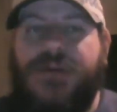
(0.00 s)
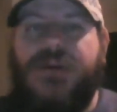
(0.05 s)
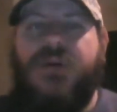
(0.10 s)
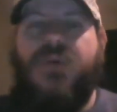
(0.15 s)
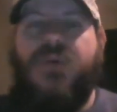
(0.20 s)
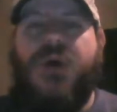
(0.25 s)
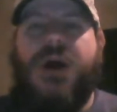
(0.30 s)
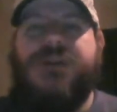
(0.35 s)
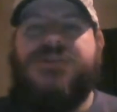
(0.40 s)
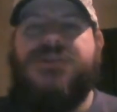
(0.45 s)
going to
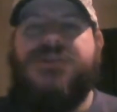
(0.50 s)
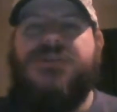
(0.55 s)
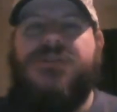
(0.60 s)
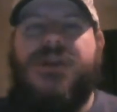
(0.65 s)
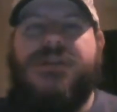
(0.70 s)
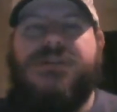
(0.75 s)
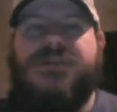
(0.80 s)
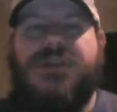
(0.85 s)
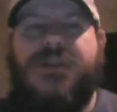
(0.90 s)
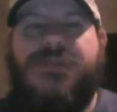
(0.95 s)
watch the
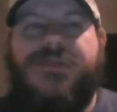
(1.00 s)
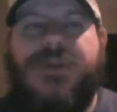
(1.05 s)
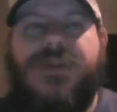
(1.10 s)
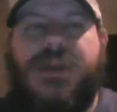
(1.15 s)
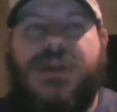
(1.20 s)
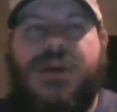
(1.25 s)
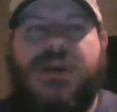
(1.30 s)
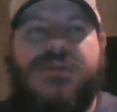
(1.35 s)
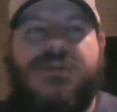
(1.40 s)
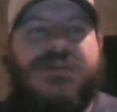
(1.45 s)
rest of your
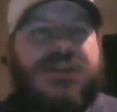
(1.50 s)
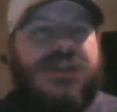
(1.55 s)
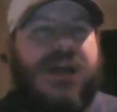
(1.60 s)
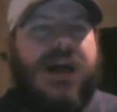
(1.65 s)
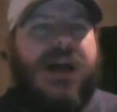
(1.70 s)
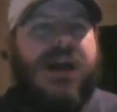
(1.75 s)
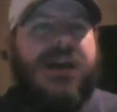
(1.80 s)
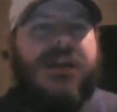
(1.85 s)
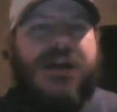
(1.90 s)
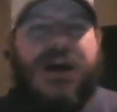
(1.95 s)
video
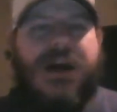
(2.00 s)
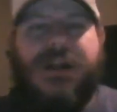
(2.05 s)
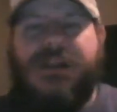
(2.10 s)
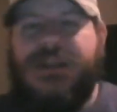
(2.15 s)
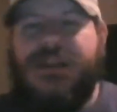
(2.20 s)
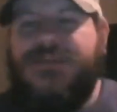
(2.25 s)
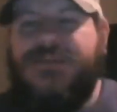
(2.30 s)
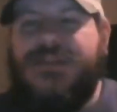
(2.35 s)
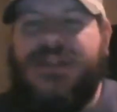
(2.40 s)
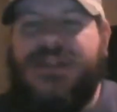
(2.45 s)
tonight. I'll
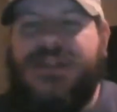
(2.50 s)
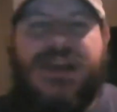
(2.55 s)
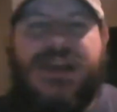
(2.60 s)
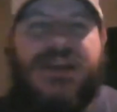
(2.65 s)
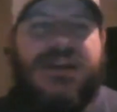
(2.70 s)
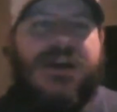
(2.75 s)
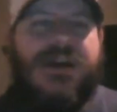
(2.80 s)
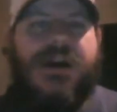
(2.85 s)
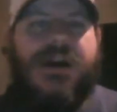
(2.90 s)
leave a like and a